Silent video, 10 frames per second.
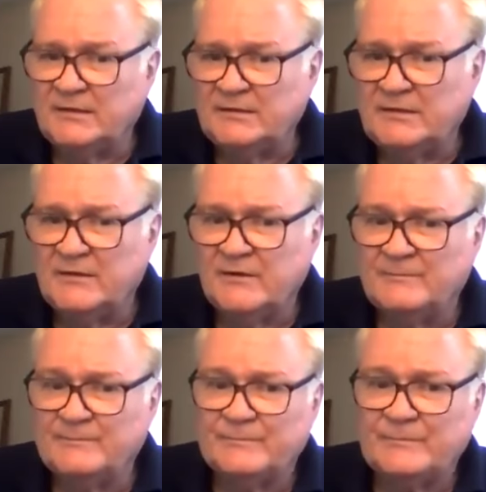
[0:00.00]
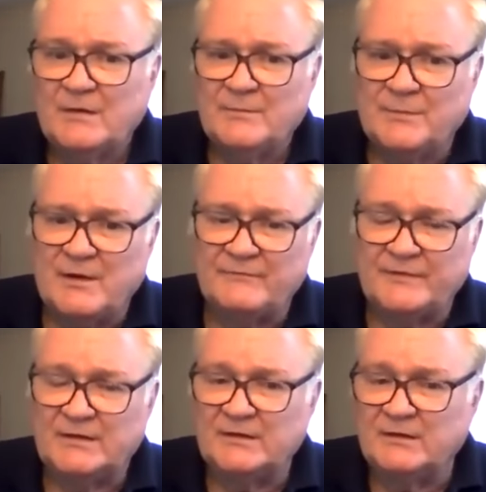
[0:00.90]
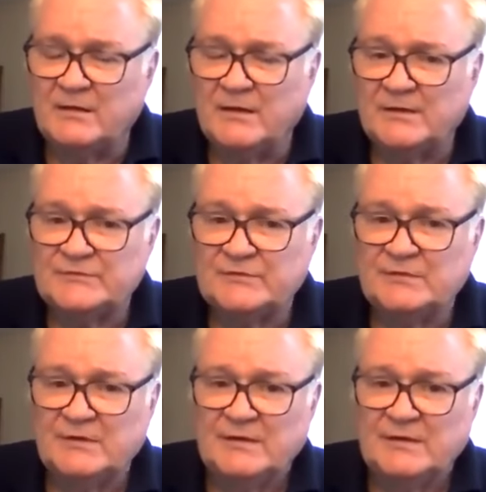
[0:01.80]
income, profit and loss,